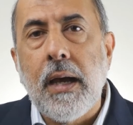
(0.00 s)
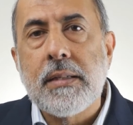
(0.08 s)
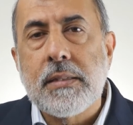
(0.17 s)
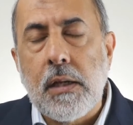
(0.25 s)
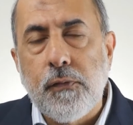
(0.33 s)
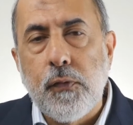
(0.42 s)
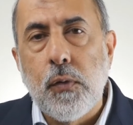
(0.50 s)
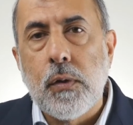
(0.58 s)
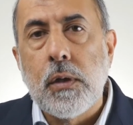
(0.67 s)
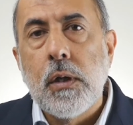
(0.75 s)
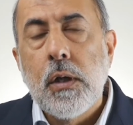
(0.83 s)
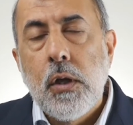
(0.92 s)
Caesar for
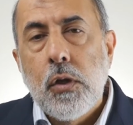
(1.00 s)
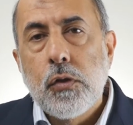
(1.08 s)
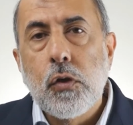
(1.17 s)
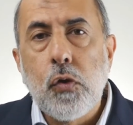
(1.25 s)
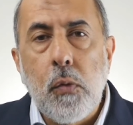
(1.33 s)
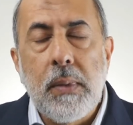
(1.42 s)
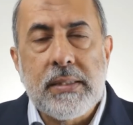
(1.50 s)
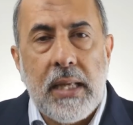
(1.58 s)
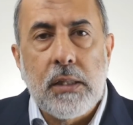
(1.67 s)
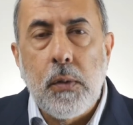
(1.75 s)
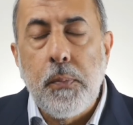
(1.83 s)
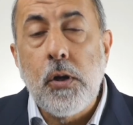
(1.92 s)
the Romans
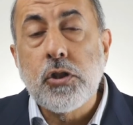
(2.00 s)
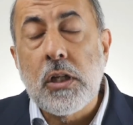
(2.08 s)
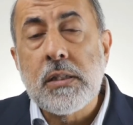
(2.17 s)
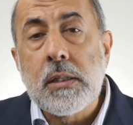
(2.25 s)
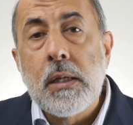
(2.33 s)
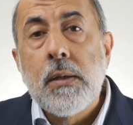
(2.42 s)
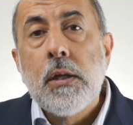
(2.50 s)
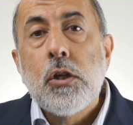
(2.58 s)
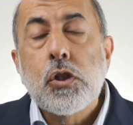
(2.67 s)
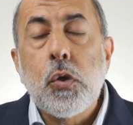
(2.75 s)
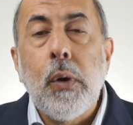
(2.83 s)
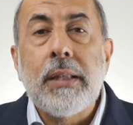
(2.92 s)
and the Persians.
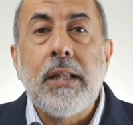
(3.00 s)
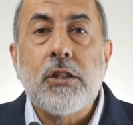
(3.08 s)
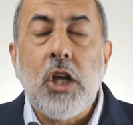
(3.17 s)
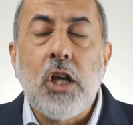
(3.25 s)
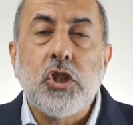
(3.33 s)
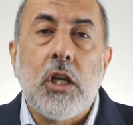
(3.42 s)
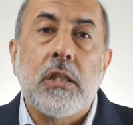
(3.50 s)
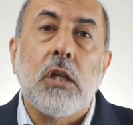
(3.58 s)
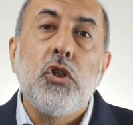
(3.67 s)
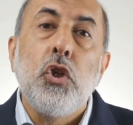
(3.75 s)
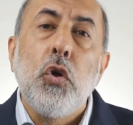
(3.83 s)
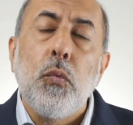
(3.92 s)
So An-Najashi, the
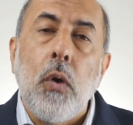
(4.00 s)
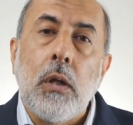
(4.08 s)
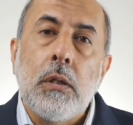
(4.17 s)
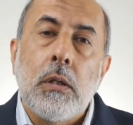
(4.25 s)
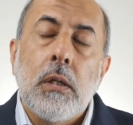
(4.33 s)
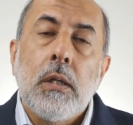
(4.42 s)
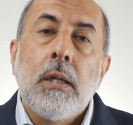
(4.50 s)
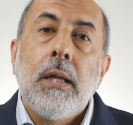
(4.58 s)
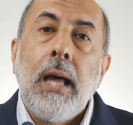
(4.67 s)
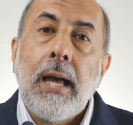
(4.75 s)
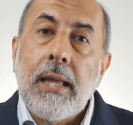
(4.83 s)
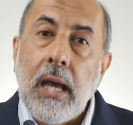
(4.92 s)
new one,
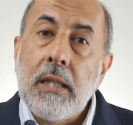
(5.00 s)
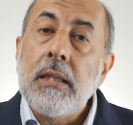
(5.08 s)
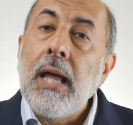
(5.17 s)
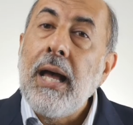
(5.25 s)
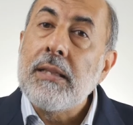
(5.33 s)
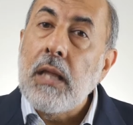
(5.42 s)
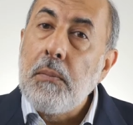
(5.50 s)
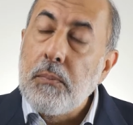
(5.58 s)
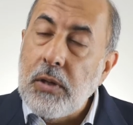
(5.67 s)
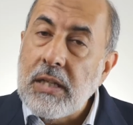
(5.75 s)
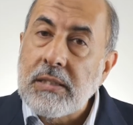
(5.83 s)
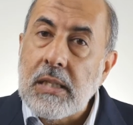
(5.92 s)
again had
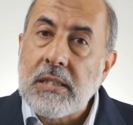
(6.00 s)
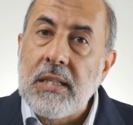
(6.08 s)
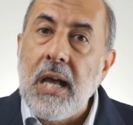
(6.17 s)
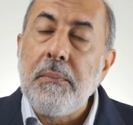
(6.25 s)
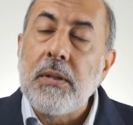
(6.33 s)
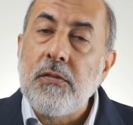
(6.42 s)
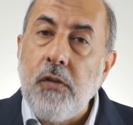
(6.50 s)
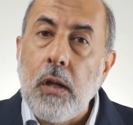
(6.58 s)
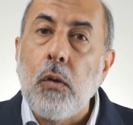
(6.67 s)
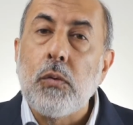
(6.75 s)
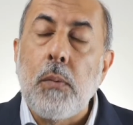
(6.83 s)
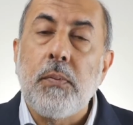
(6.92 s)
embraced Islam and
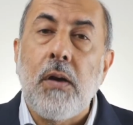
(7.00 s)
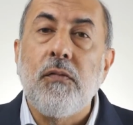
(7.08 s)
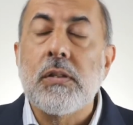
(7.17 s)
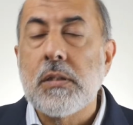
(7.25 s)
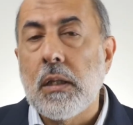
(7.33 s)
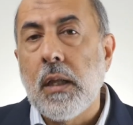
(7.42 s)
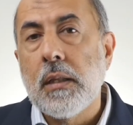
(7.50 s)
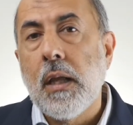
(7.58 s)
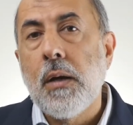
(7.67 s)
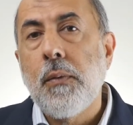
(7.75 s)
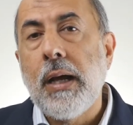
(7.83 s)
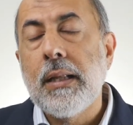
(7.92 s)
followed the Prophet
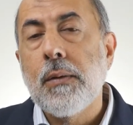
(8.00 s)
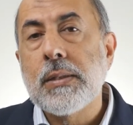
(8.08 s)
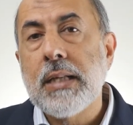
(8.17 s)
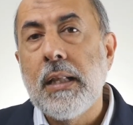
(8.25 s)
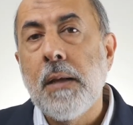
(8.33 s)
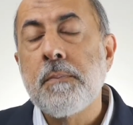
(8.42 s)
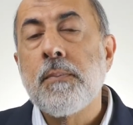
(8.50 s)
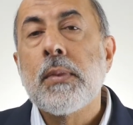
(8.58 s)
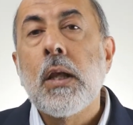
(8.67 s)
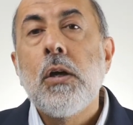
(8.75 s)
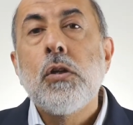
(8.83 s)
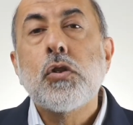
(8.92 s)
sallallahu alaihi wasallam.
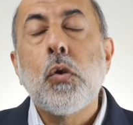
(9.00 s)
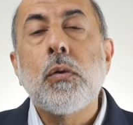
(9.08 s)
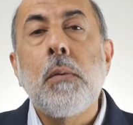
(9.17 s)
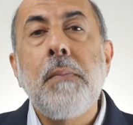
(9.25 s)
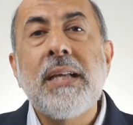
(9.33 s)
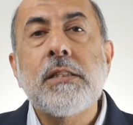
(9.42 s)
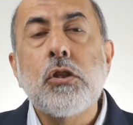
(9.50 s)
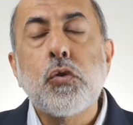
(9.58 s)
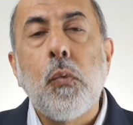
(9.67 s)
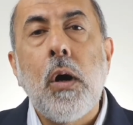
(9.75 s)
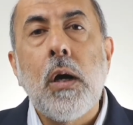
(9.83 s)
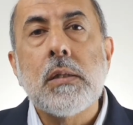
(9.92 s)
So the message
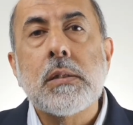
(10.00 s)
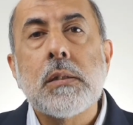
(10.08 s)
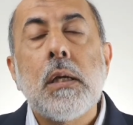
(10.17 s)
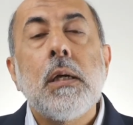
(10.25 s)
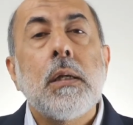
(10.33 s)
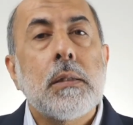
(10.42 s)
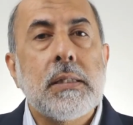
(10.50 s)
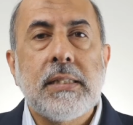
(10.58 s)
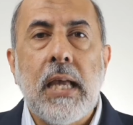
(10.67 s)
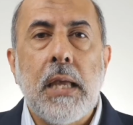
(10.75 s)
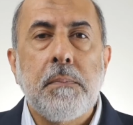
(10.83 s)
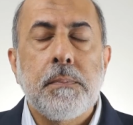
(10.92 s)
was the
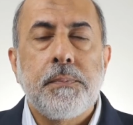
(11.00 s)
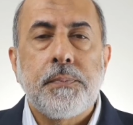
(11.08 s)
same.